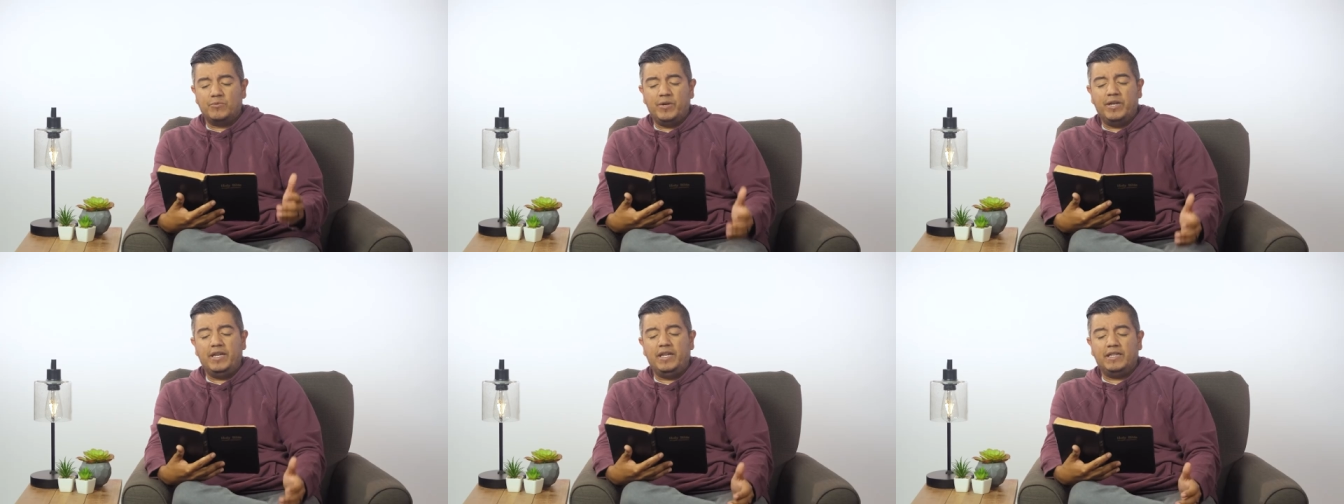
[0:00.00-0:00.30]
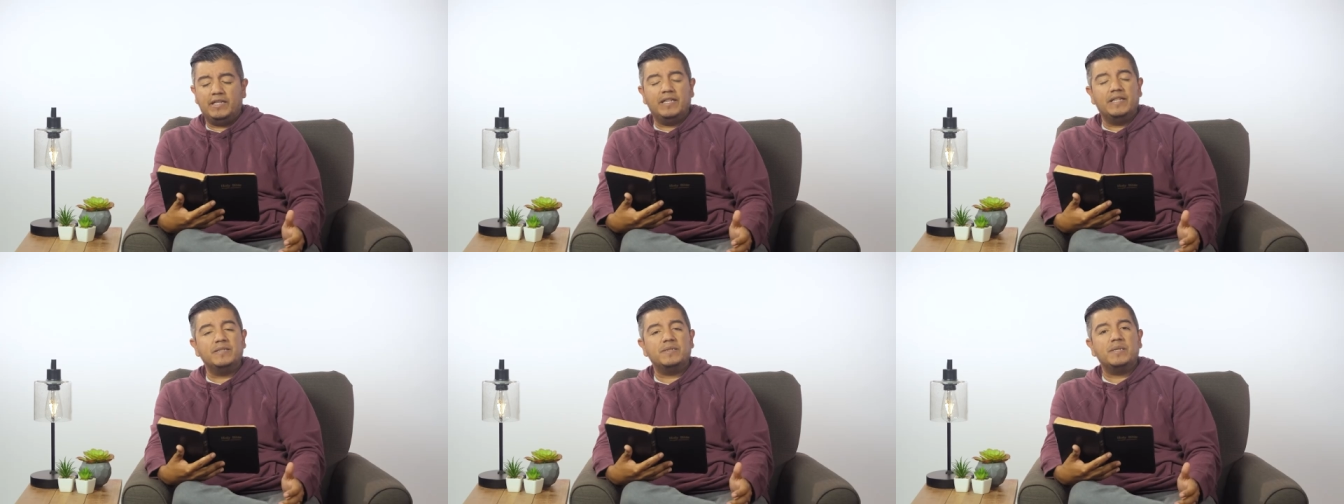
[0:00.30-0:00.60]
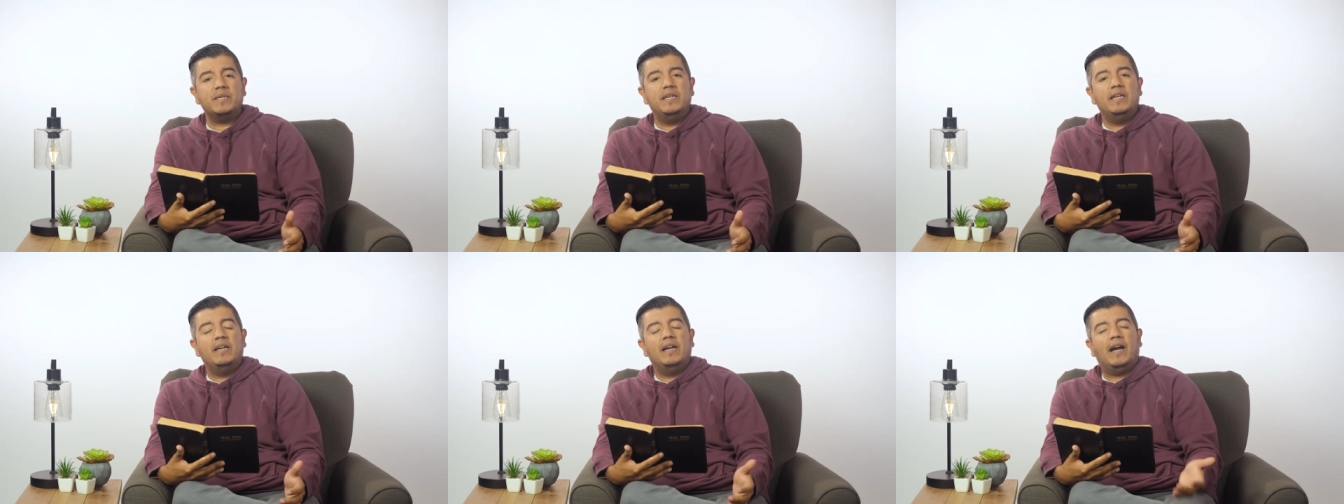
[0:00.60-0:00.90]
reading this,
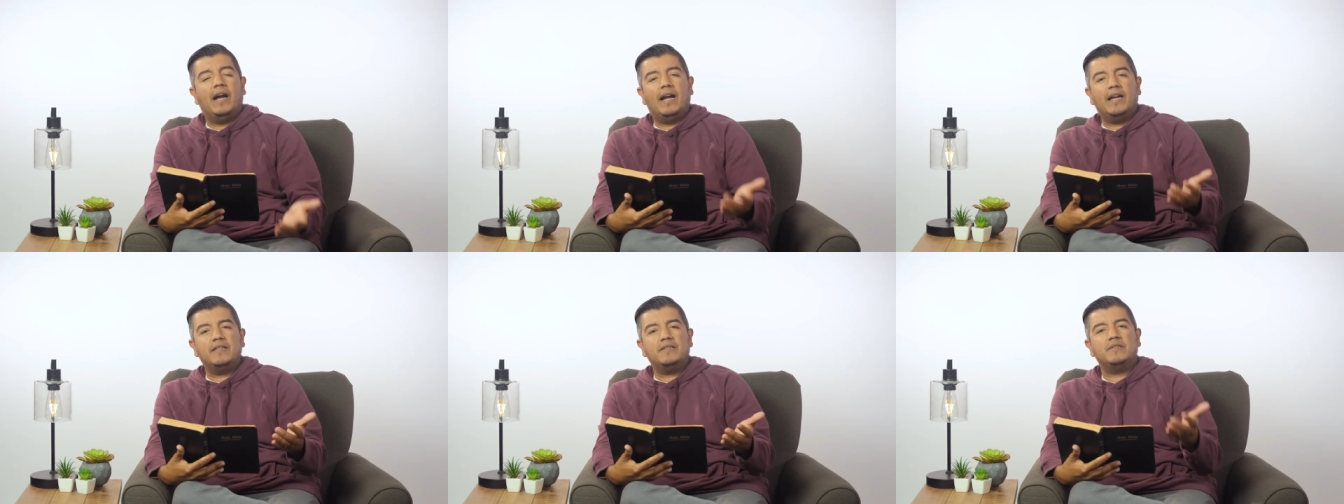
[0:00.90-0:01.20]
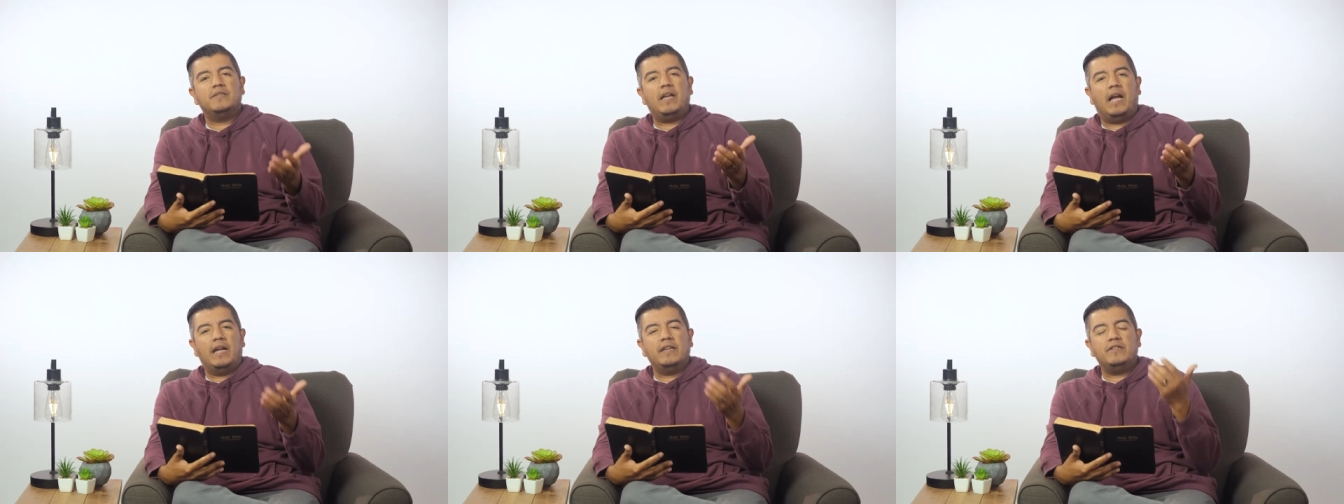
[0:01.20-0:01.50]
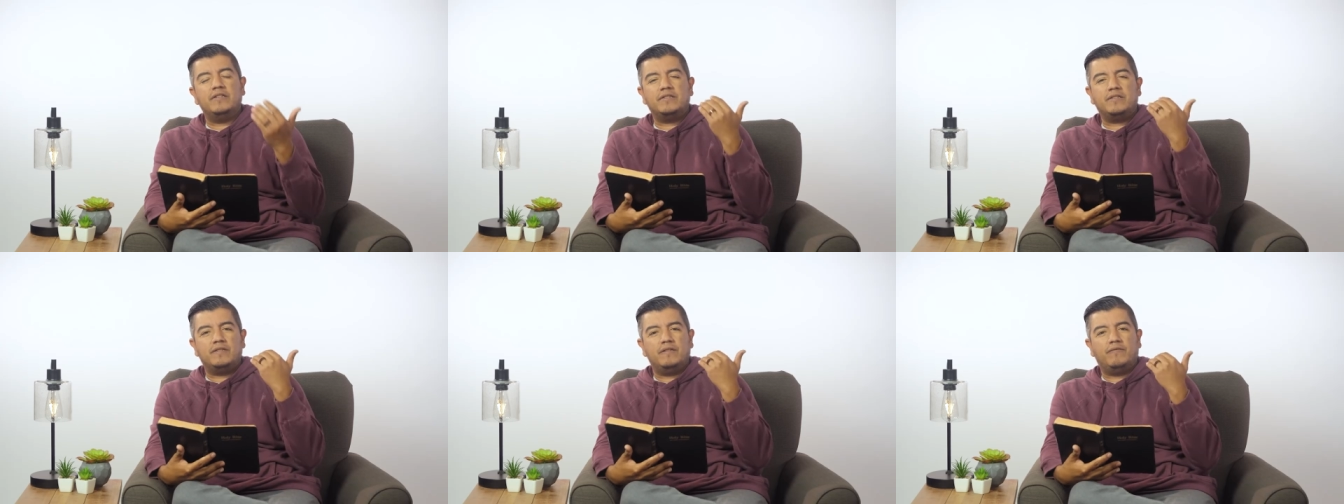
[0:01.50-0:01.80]
I, I
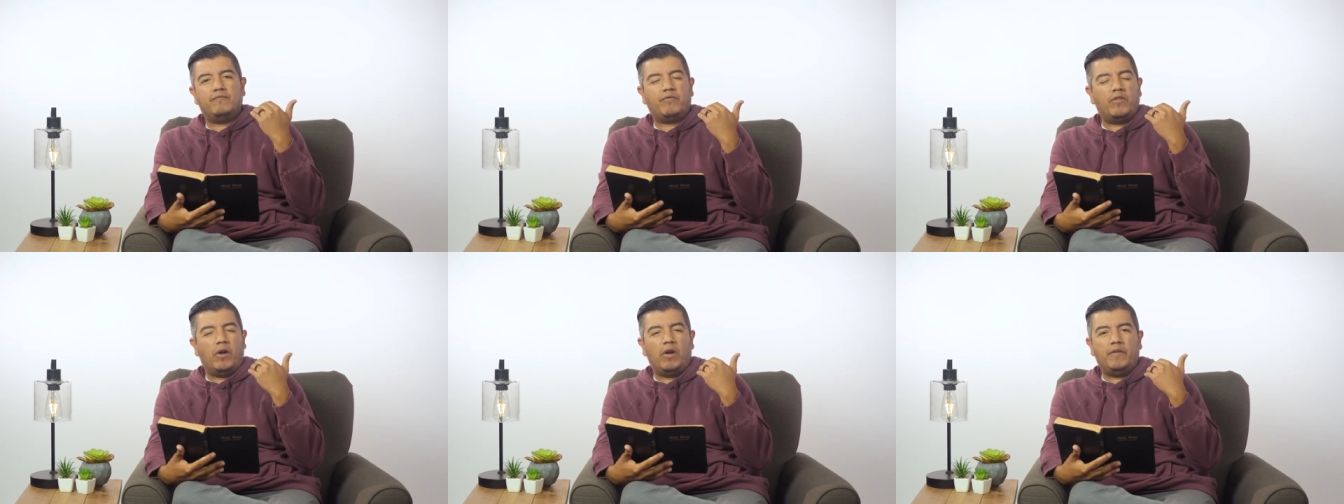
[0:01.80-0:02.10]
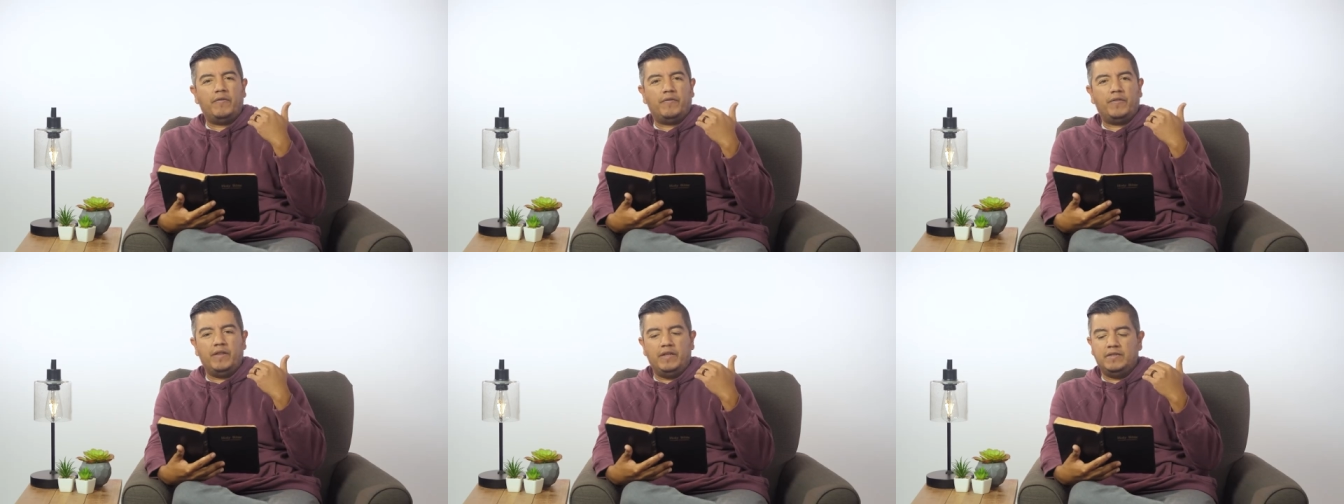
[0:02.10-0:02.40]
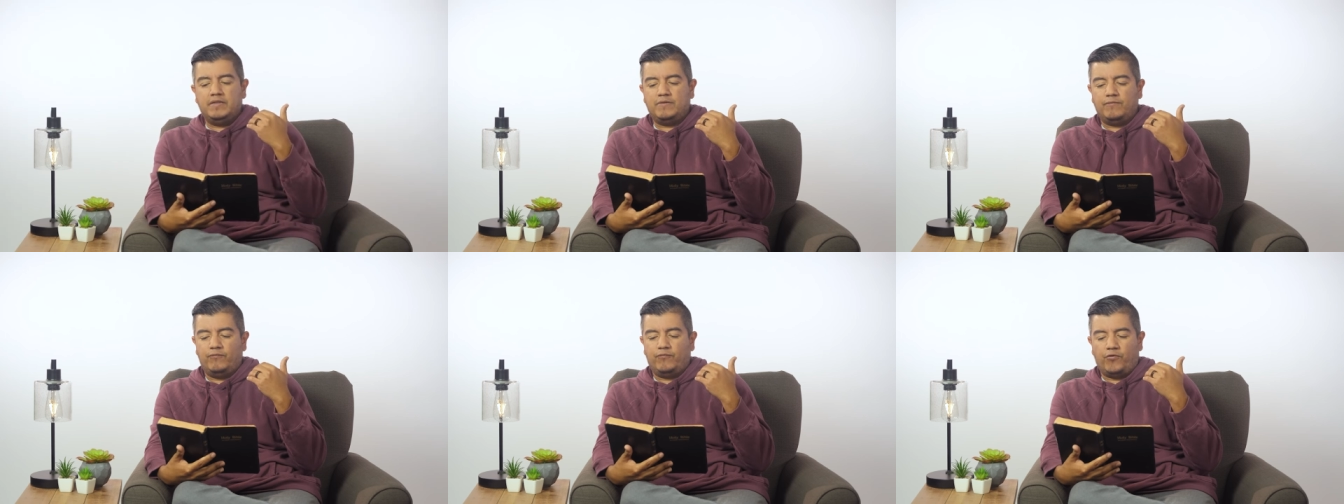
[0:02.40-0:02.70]
just thought
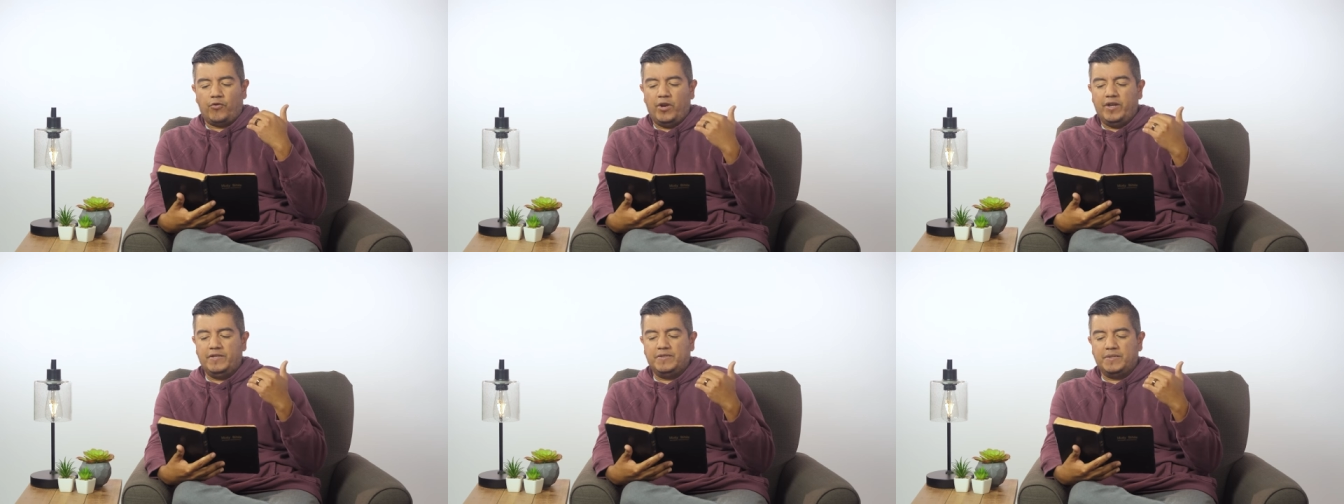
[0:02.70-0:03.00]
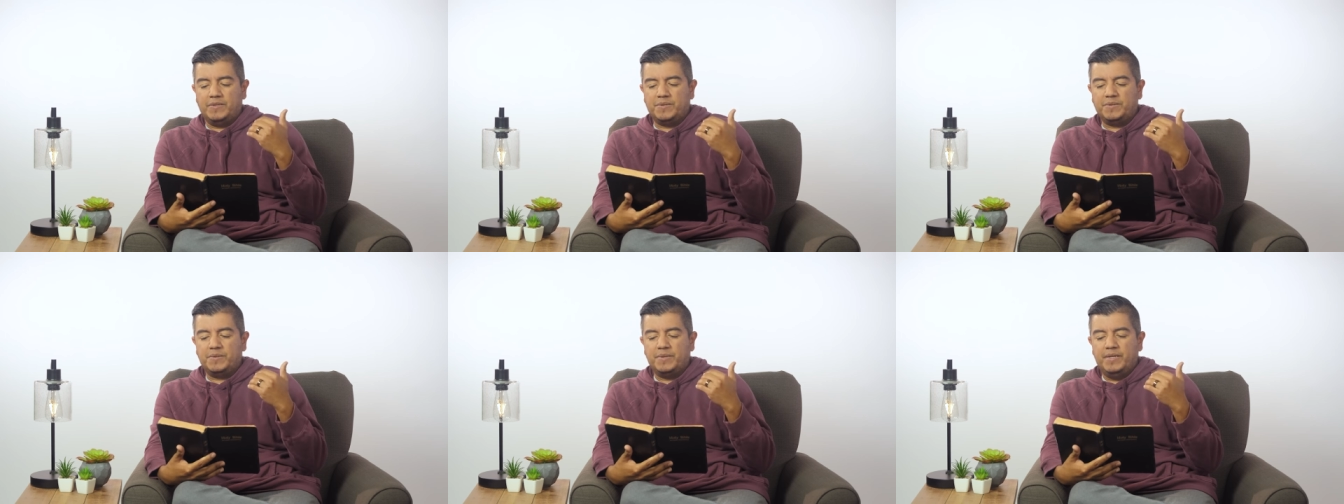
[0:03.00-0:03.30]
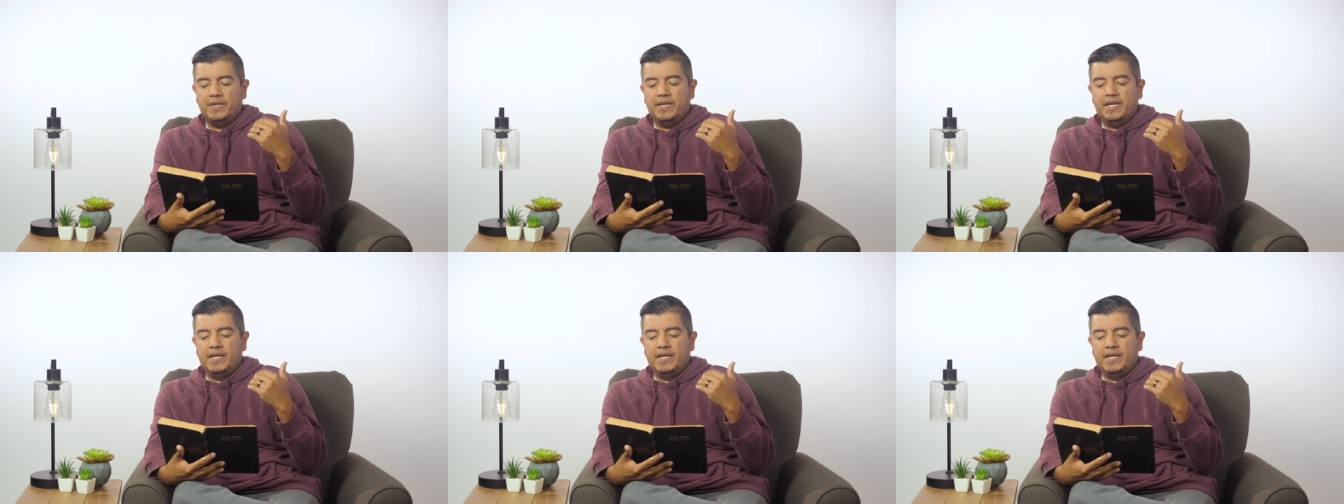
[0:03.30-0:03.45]
these phrases.